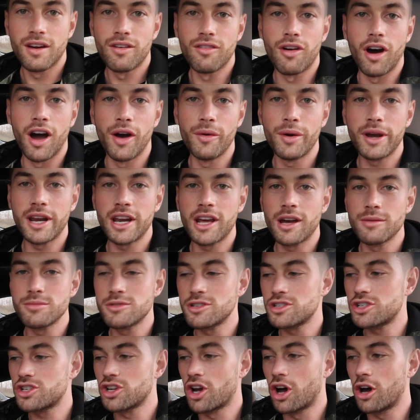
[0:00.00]
Right, we're gonna go up to
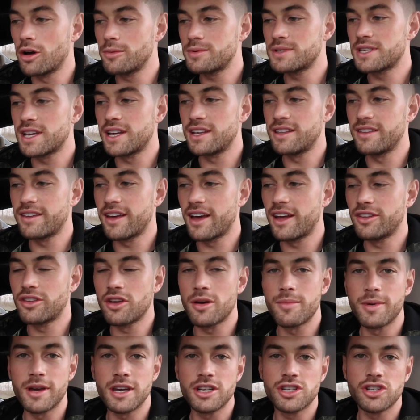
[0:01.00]
the shops and do a
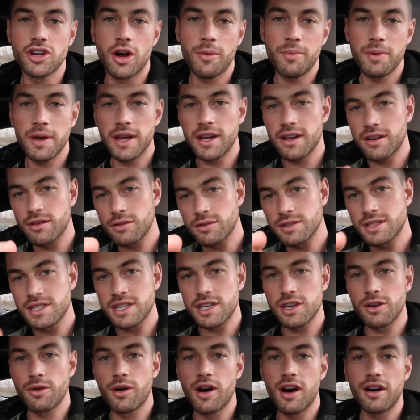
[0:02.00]
bit of shopping. I'll see
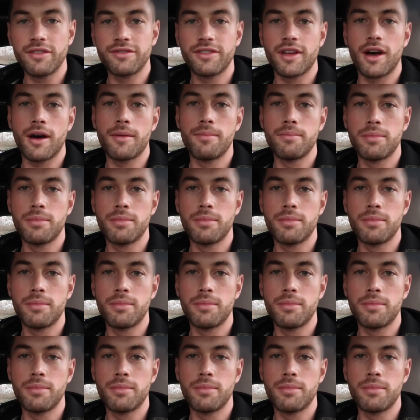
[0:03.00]
you after,